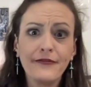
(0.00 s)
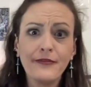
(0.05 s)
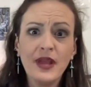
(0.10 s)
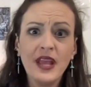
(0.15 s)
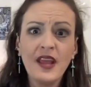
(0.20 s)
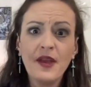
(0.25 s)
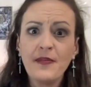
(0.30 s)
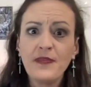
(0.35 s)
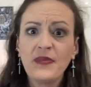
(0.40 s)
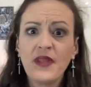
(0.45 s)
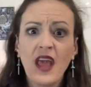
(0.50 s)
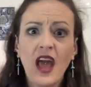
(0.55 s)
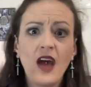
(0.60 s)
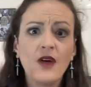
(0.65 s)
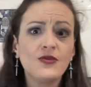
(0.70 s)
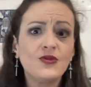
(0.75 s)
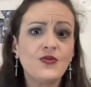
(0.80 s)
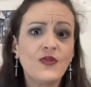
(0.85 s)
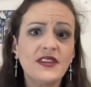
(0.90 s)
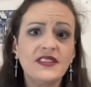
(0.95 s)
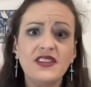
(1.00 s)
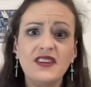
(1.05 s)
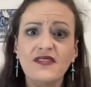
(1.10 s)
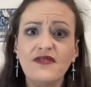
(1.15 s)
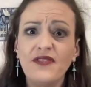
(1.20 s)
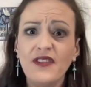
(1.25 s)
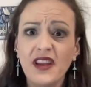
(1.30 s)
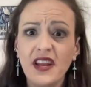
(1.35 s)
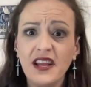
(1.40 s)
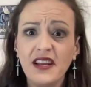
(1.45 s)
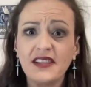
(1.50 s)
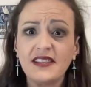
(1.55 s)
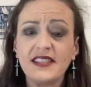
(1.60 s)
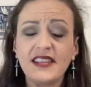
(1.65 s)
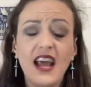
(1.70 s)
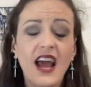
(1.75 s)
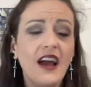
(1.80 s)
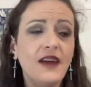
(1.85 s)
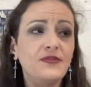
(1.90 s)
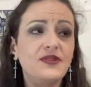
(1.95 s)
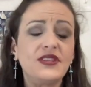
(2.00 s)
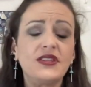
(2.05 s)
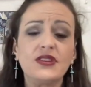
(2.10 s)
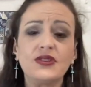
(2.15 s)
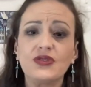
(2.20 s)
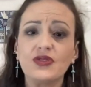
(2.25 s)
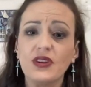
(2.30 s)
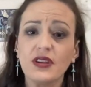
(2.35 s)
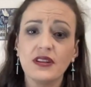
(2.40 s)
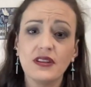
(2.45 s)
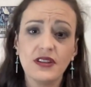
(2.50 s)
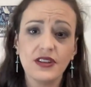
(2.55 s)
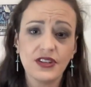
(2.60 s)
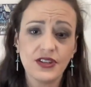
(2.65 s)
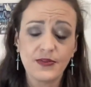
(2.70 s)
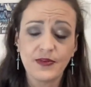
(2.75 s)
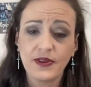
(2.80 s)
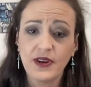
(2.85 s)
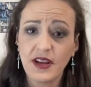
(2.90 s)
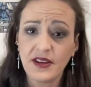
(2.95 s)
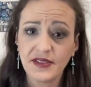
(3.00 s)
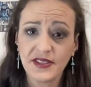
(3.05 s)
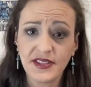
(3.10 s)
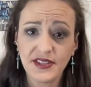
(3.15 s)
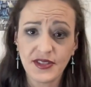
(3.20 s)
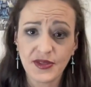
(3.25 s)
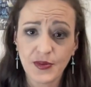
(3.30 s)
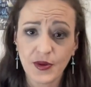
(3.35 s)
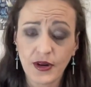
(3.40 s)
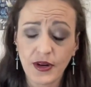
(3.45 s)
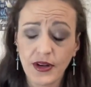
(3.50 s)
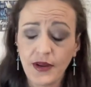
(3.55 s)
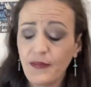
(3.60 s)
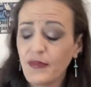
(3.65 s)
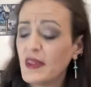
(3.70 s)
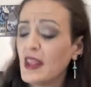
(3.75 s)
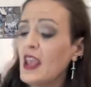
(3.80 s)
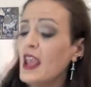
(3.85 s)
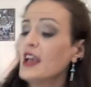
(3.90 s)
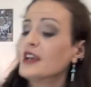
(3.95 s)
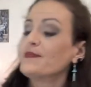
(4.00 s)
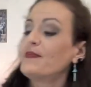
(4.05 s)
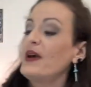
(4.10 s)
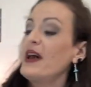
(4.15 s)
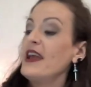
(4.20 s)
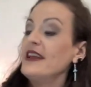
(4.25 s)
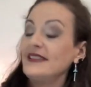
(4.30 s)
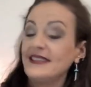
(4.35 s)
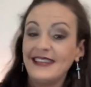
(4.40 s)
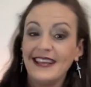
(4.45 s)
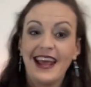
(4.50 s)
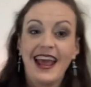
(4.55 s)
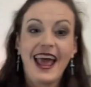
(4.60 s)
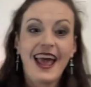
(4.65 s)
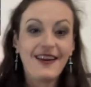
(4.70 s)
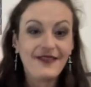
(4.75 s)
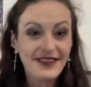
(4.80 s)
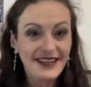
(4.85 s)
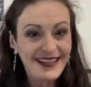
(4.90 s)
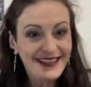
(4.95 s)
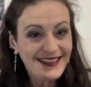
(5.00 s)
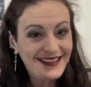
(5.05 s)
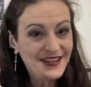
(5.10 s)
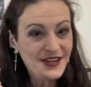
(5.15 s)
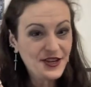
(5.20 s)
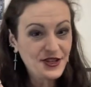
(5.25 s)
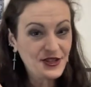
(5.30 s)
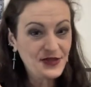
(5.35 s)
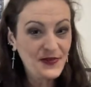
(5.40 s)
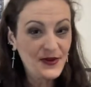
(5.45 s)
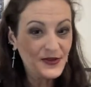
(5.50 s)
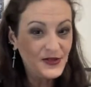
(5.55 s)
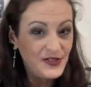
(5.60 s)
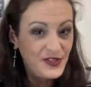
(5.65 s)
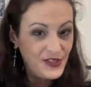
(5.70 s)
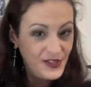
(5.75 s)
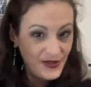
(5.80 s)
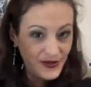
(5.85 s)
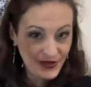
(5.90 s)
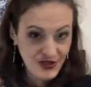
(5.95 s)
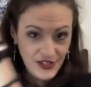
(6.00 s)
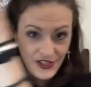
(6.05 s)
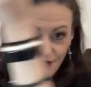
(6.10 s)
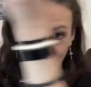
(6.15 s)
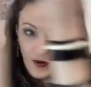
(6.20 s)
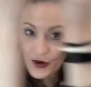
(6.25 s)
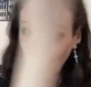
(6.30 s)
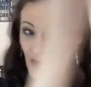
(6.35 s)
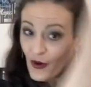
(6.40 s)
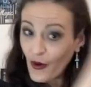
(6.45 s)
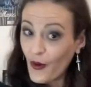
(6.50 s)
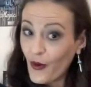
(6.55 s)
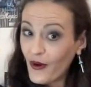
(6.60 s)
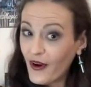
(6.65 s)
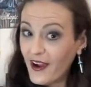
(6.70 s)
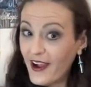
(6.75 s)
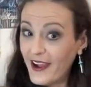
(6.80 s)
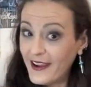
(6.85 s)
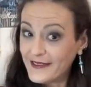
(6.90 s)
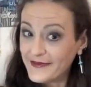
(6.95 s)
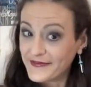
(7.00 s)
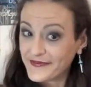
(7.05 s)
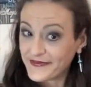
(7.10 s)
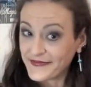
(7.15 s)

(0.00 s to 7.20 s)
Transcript: me. I was raised on Phoenix. I'm still struggling to pronounce this word. But evidently, you're supposed to do this for your aura.